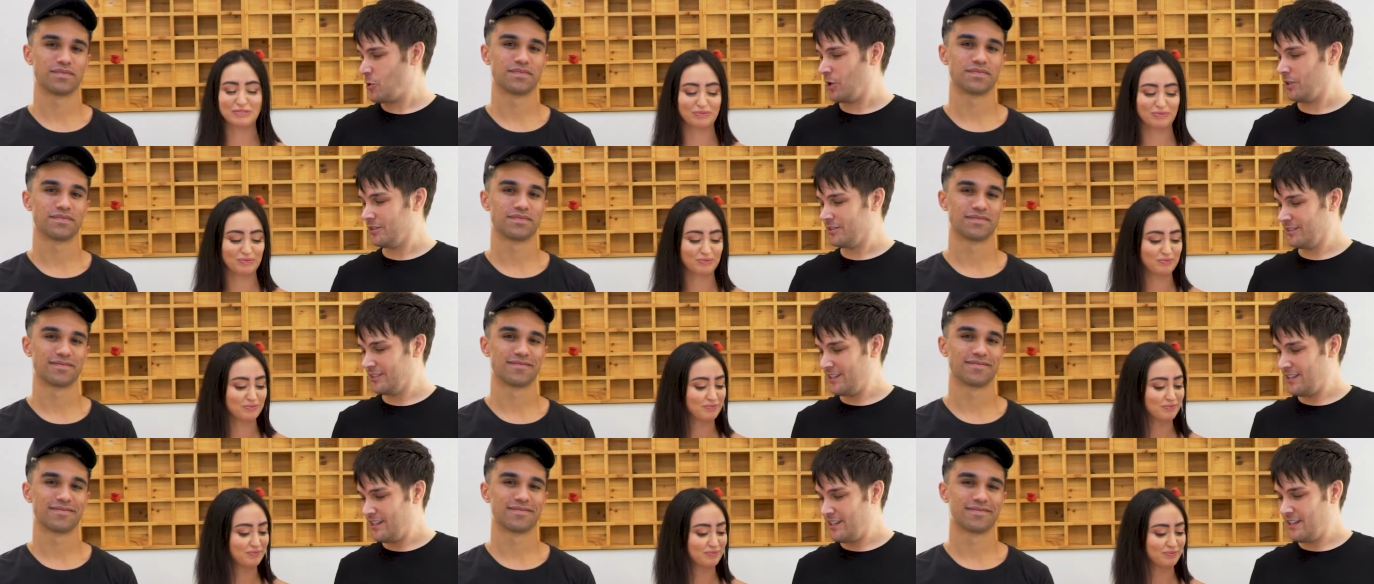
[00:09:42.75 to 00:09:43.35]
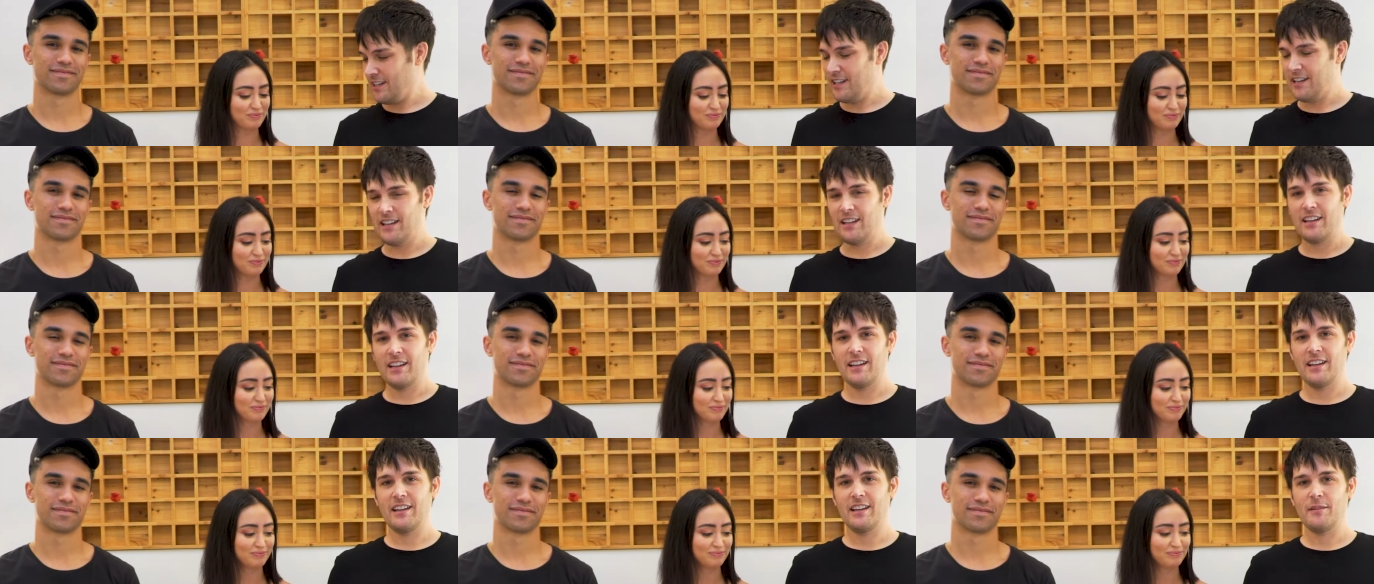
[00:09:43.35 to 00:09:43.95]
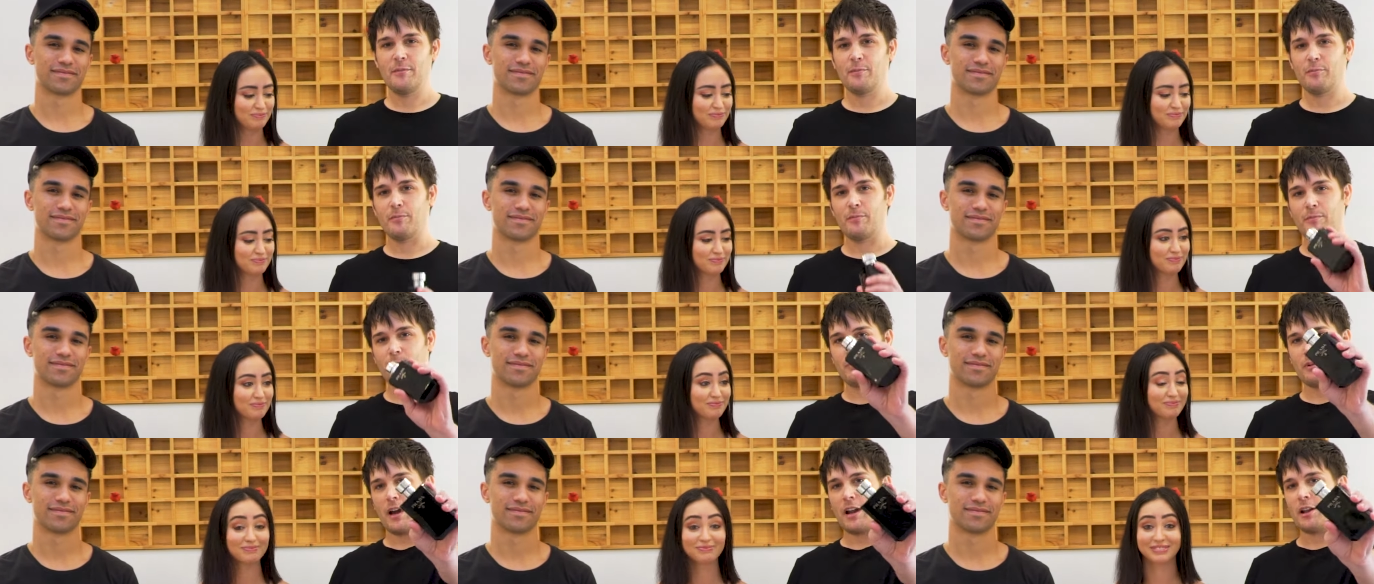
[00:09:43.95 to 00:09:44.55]
Speaker 1: Cool.
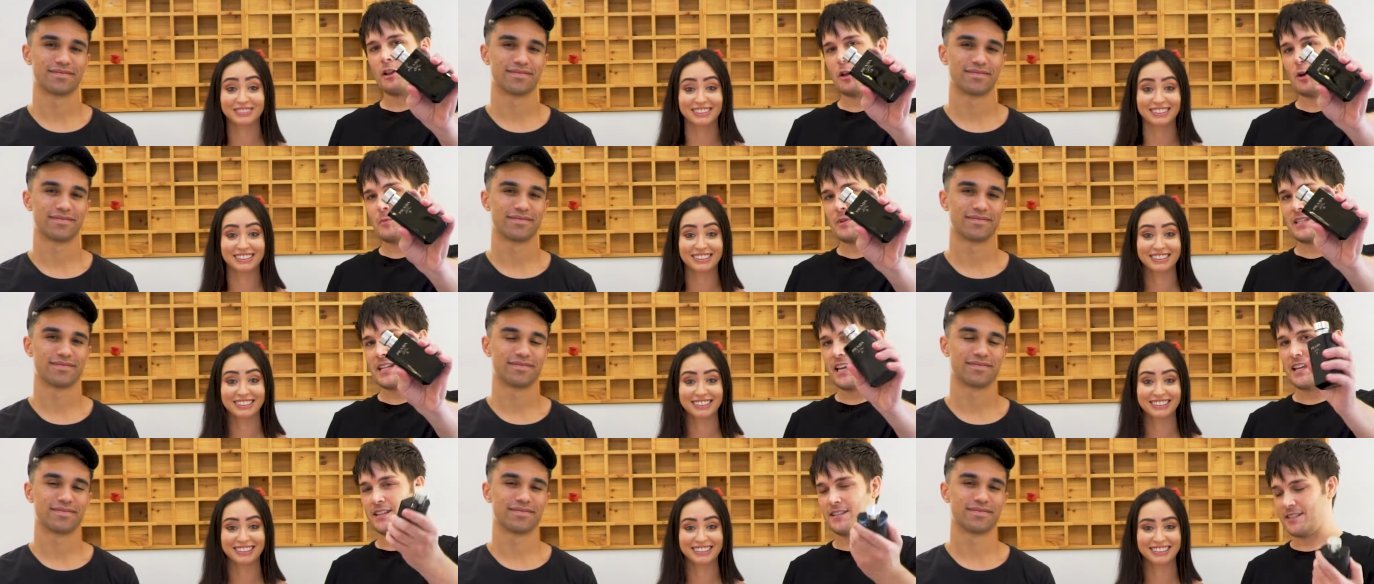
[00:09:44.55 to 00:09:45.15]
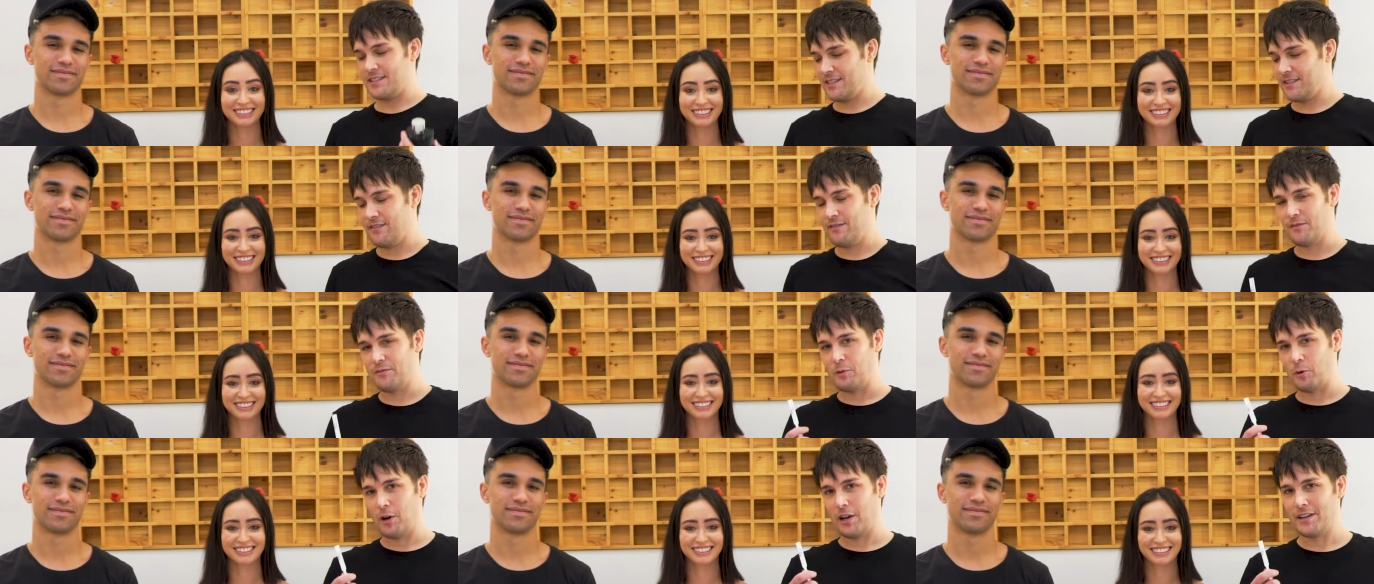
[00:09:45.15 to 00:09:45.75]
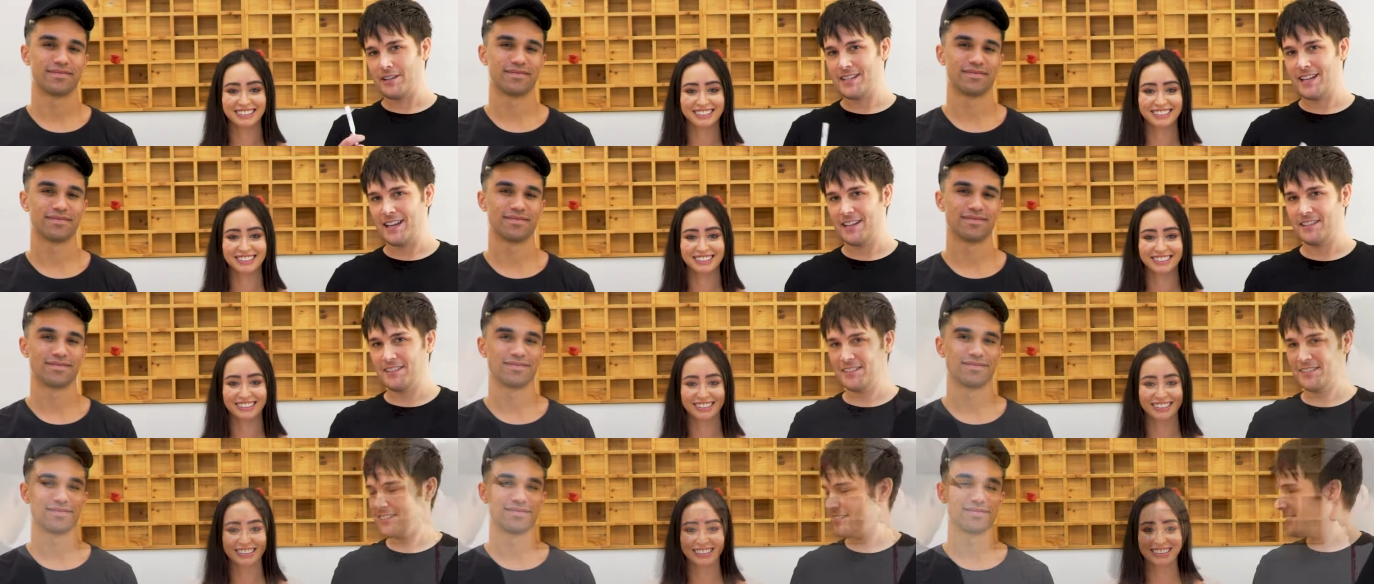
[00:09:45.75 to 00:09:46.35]
Prada L'Homme Intense, four out of
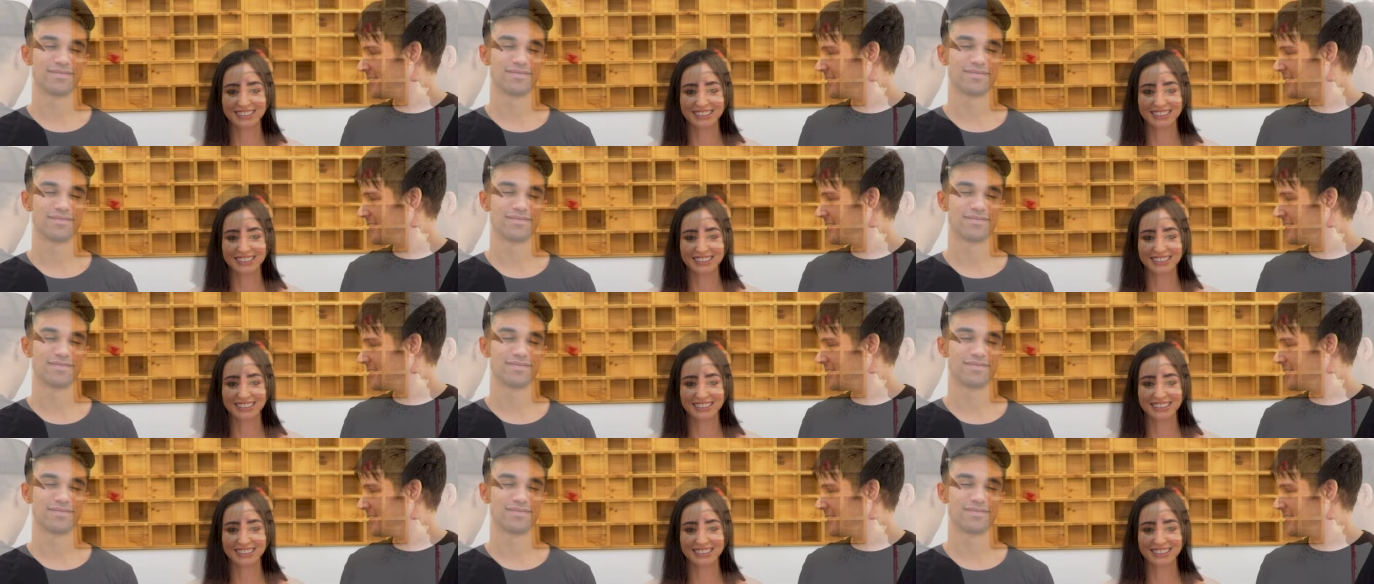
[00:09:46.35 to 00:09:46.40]
10.